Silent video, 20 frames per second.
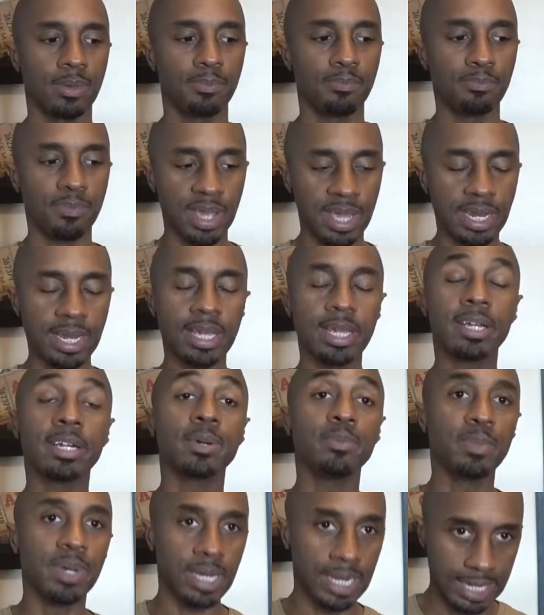many
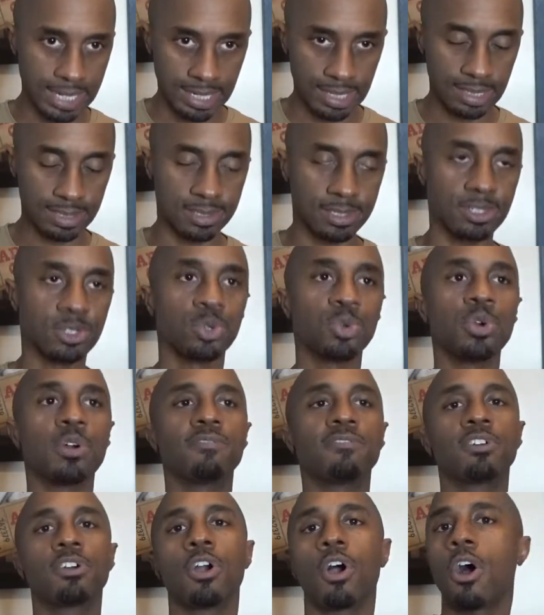comedians who
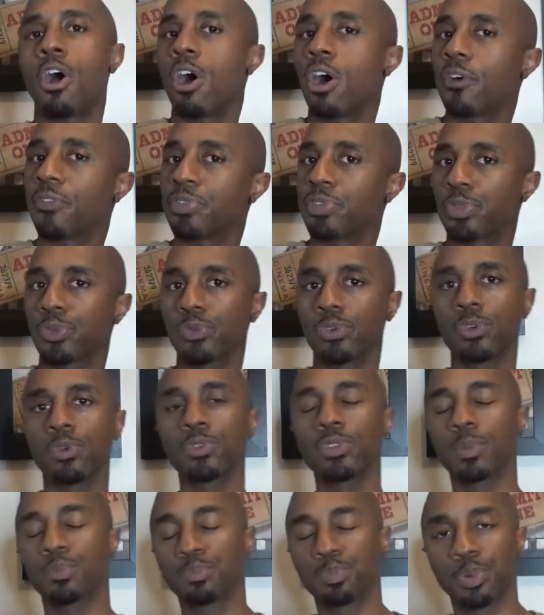have gone
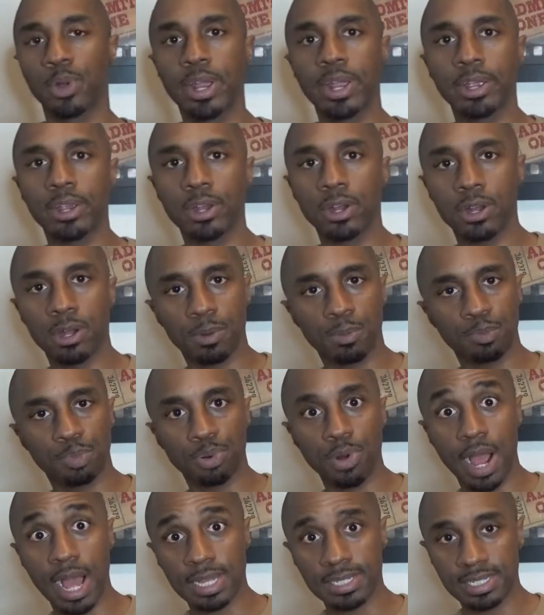through the bringer
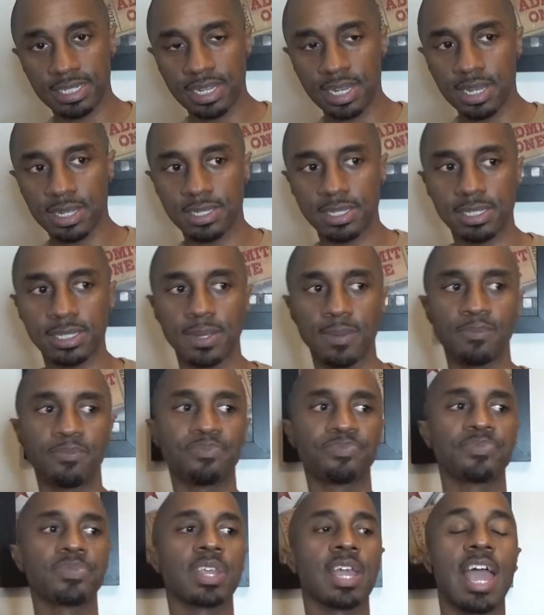process
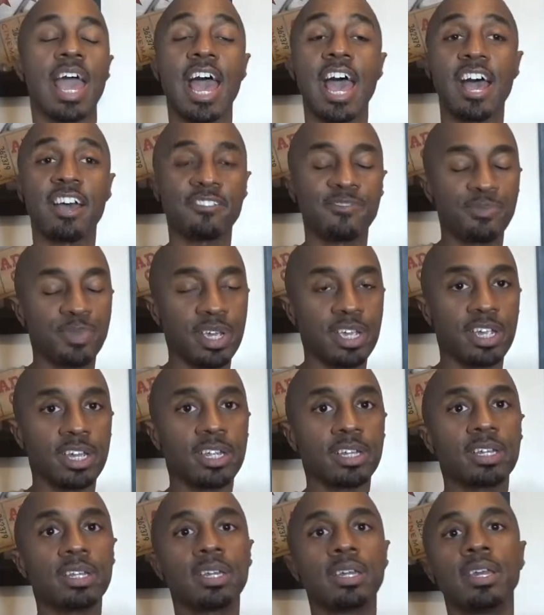have
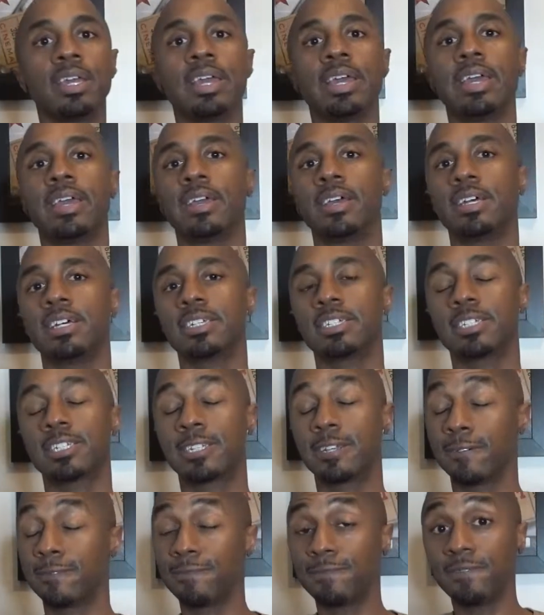been
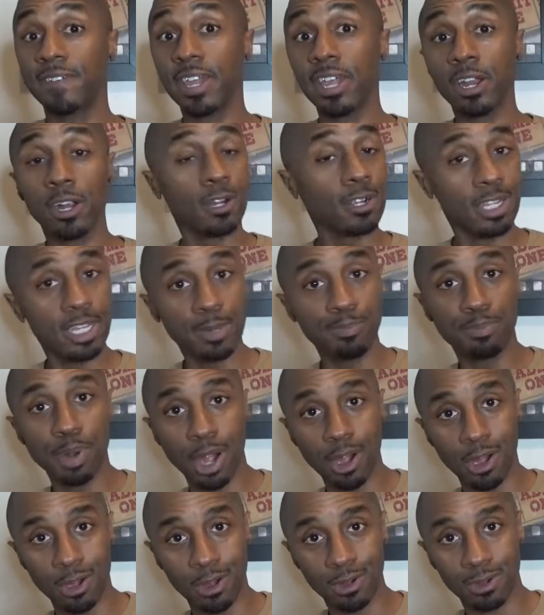severely
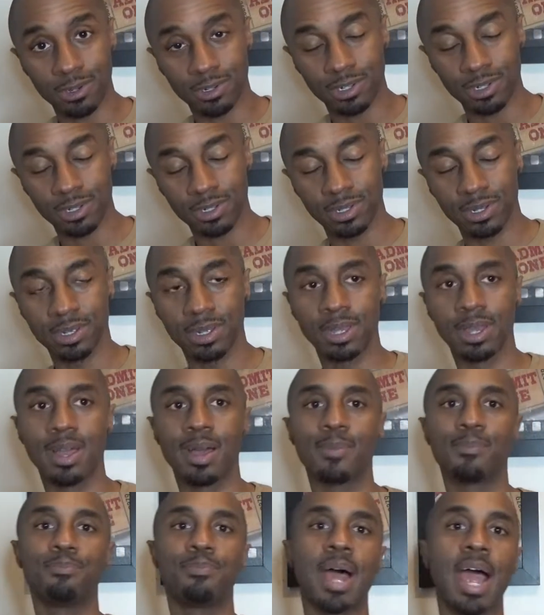burned
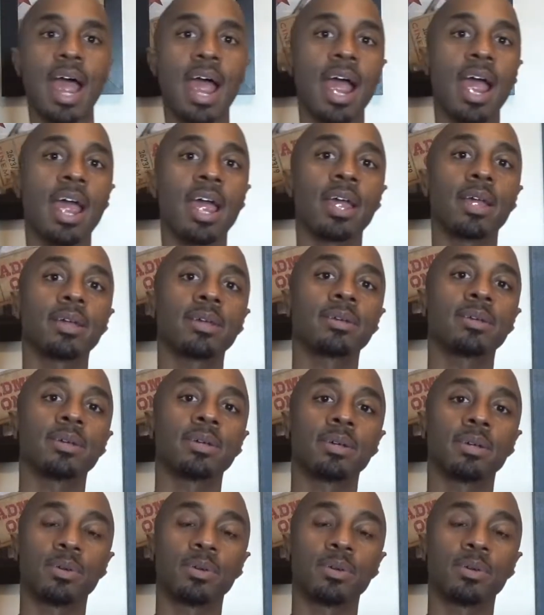by